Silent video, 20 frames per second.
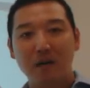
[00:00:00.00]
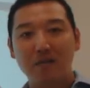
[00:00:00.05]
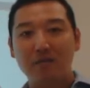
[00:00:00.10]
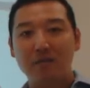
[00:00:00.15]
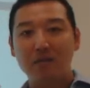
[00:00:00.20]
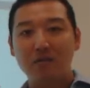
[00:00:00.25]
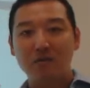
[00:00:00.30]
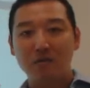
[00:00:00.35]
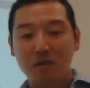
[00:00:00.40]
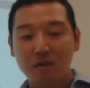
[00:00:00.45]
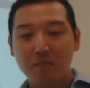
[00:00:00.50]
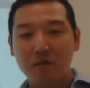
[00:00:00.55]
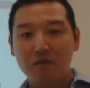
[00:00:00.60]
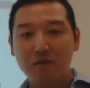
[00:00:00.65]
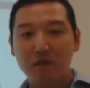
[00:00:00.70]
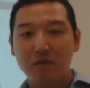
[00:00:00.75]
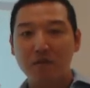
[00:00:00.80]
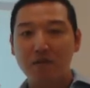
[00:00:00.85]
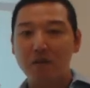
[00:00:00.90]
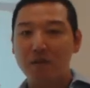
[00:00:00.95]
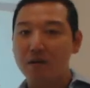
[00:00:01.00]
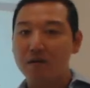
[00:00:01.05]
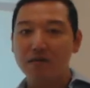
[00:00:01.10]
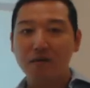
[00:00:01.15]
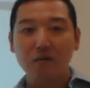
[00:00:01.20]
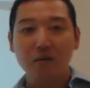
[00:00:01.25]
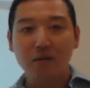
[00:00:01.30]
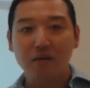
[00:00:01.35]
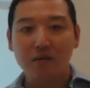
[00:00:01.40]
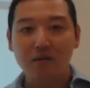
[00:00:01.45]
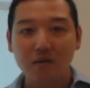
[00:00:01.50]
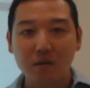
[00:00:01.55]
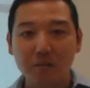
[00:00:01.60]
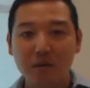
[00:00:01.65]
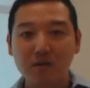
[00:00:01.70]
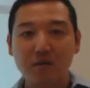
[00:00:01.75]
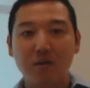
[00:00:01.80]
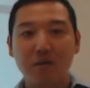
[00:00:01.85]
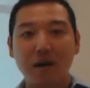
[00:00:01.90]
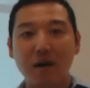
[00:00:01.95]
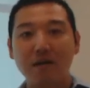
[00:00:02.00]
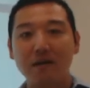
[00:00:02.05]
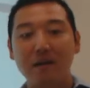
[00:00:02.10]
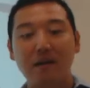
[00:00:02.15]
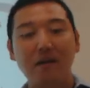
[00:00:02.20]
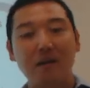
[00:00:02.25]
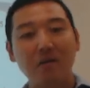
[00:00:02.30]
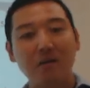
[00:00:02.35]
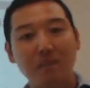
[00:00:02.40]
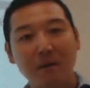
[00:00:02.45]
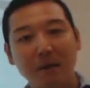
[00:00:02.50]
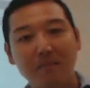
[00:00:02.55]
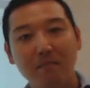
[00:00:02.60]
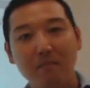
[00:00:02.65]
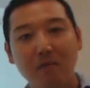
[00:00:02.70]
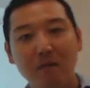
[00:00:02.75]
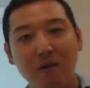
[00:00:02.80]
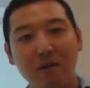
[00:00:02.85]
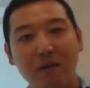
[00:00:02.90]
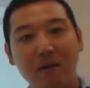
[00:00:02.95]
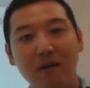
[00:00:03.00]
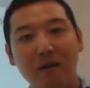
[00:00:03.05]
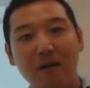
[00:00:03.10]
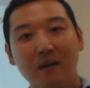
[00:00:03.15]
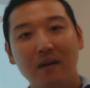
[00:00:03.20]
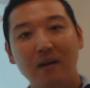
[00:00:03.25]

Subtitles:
for consumers, and therefore consumers go out and they spend more